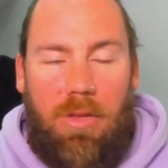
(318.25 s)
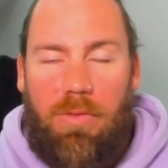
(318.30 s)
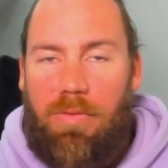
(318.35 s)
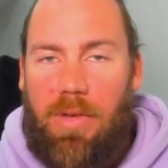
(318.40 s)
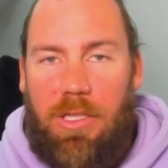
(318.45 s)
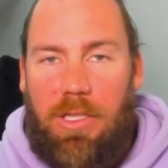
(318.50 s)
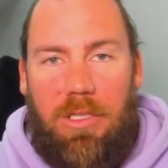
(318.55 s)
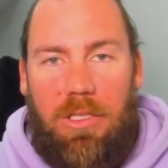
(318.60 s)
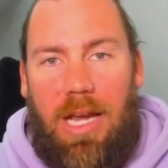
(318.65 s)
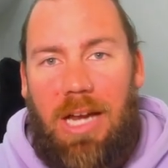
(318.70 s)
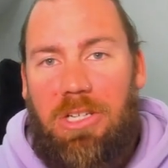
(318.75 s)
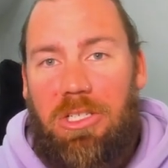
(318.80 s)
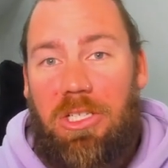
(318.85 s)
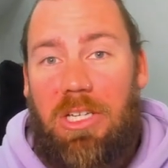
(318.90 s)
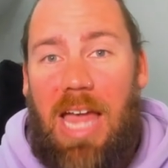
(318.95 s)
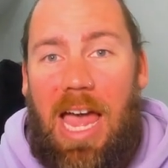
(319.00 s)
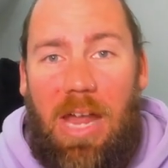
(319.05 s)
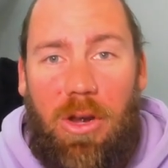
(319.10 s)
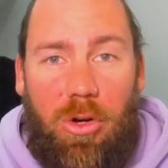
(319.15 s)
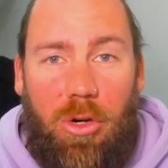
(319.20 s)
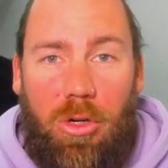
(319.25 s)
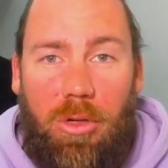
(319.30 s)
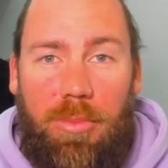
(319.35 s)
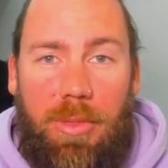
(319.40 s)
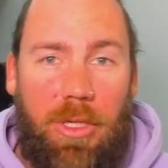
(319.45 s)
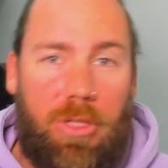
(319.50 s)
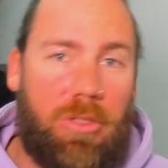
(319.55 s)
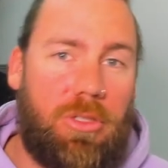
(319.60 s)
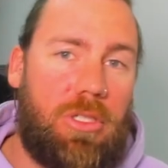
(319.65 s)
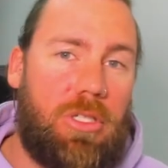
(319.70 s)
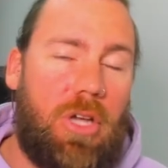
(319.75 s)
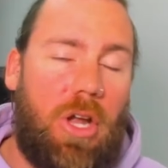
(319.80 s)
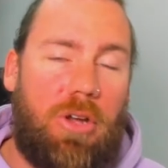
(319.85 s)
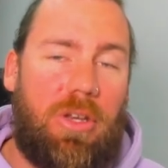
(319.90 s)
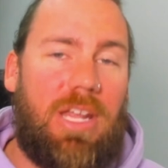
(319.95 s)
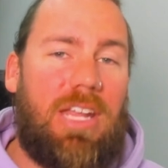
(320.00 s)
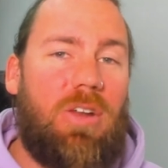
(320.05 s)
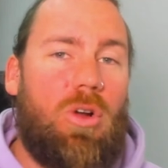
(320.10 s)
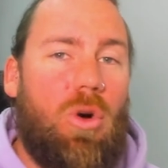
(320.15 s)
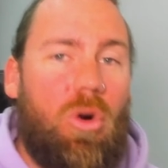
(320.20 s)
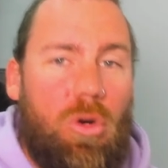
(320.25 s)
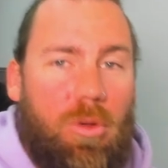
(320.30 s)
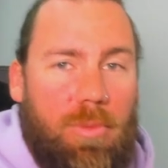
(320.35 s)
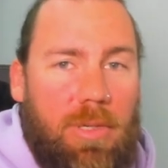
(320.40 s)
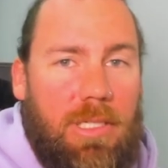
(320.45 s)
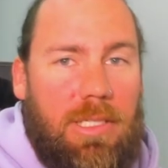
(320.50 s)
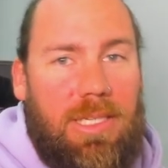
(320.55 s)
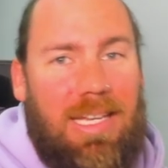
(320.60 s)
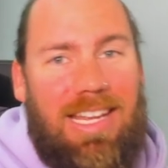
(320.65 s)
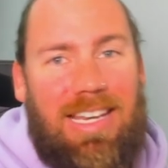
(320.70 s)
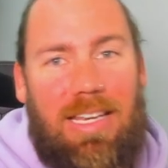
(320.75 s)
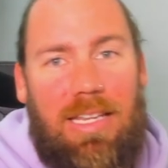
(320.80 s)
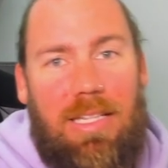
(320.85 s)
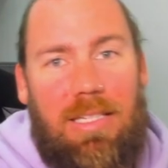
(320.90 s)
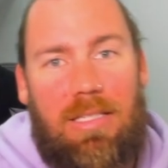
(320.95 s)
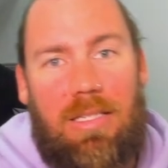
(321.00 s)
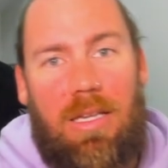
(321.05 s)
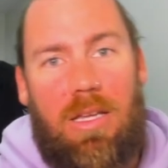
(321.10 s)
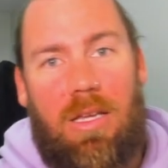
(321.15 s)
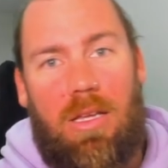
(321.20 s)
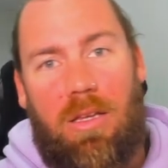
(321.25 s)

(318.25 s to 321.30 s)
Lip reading: vegetation at all because you don't need augments in this